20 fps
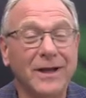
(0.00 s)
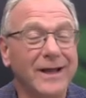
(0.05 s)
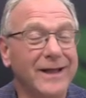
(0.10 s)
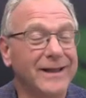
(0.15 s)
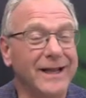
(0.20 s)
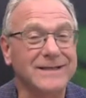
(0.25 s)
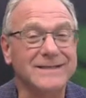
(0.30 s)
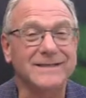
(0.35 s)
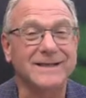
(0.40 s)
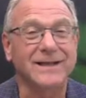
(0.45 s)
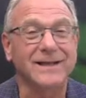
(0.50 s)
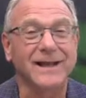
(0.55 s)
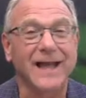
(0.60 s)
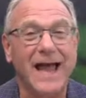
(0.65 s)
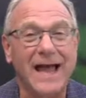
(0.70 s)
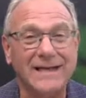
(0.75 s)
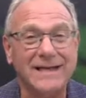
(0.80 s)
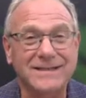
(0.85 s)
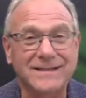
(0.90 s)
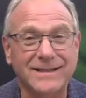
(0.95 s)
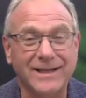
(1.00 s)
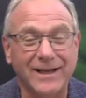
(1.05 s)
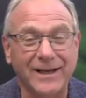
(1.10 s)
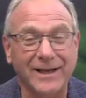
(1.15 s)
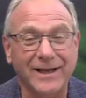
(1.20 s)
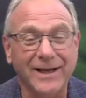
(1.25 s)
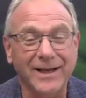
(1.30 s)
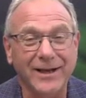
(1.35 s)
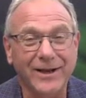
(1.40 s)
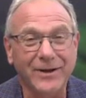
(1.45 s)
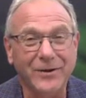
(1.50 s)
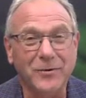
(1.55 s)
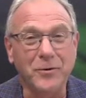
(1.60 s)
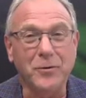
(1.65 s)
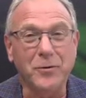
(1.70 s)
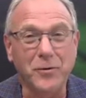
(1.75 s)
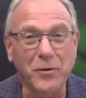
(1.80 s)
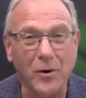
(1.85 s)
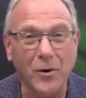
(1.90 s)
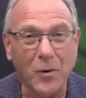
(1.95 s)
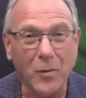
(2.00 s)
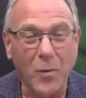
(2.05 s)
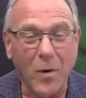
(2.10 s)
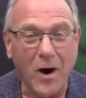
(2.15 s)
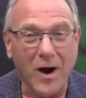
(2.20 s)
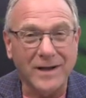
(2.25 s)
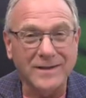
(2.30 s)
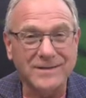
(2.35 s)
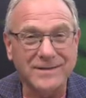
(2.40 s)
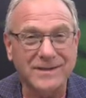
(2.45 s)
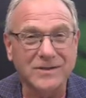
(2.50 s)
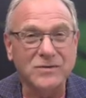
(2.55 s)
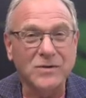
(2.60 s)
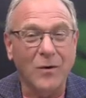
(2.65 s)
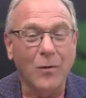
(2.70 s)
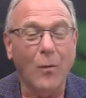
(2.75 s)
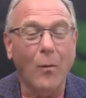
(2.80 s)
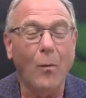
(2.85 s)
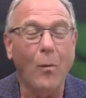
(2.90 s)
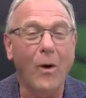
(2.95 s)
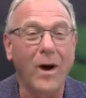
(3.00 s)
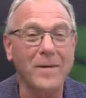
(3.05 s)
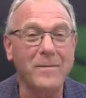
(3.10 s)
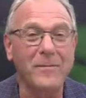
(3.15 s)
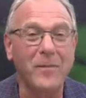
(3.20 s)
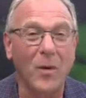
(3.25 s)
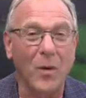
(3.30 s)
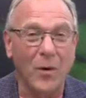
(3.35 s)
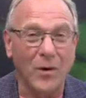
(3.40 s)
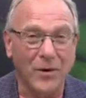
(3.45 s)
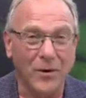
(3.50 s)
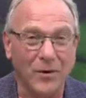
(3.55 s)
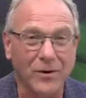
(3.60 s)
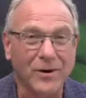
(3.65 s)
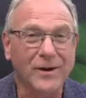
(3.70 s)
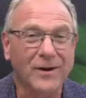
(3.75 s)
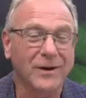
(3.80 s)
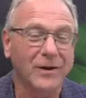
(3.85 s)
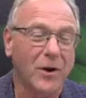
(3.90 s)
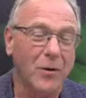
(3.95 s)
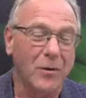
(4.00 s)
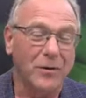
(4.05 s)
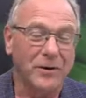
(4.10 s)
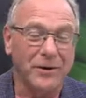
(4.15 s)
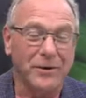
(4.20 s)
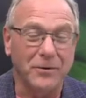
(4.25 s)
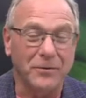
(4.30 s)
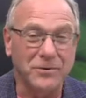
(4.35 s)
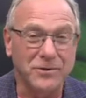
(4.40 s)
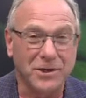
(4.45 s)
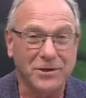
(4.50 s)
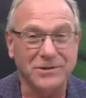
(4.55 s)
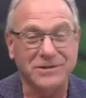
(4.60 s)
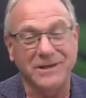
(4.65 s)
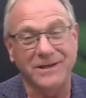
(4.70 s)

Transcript: That's the last thing New York wants, is one border going to New Jersey,